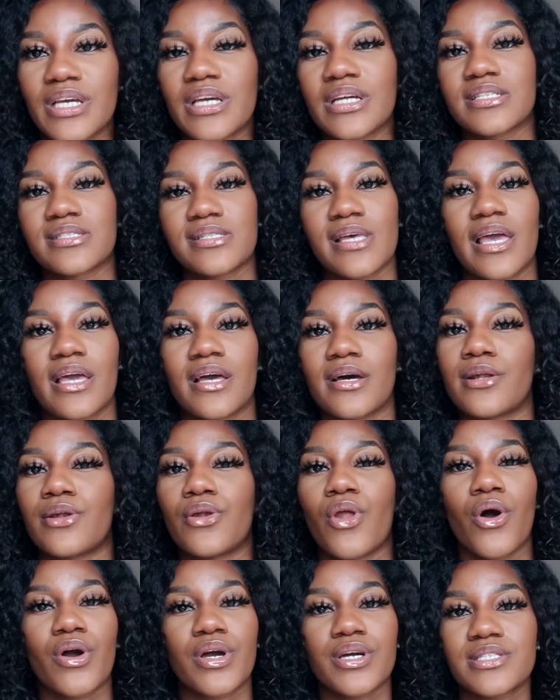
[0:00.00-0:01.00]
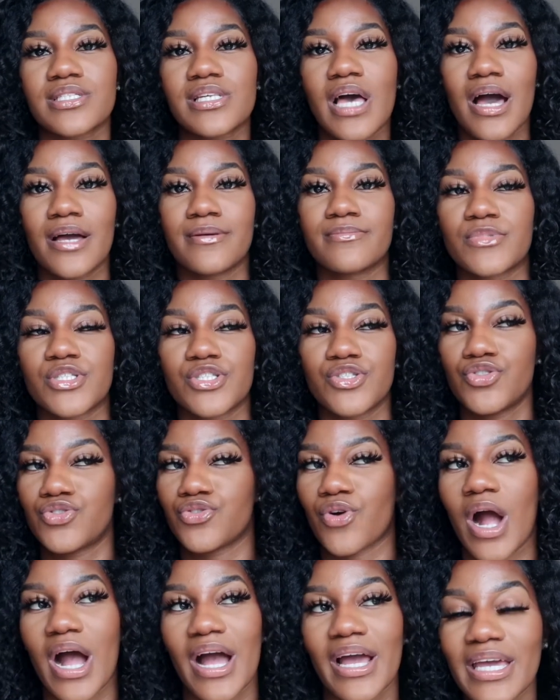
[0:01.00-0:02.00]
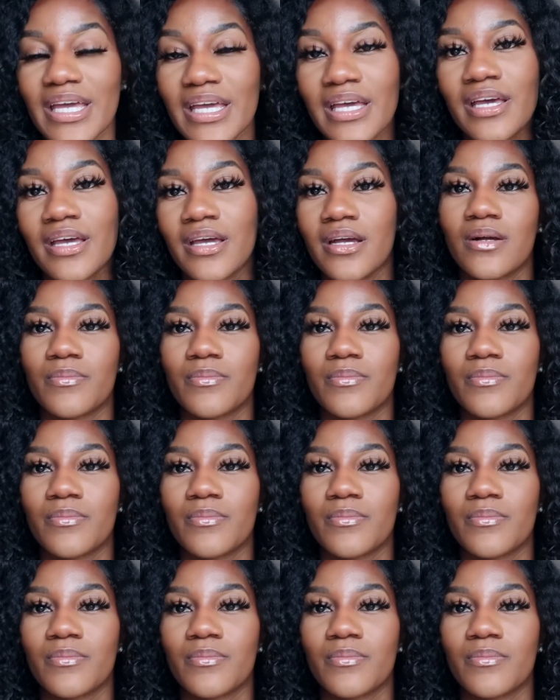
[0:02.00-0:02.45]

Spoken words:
gonna take a longer time to dry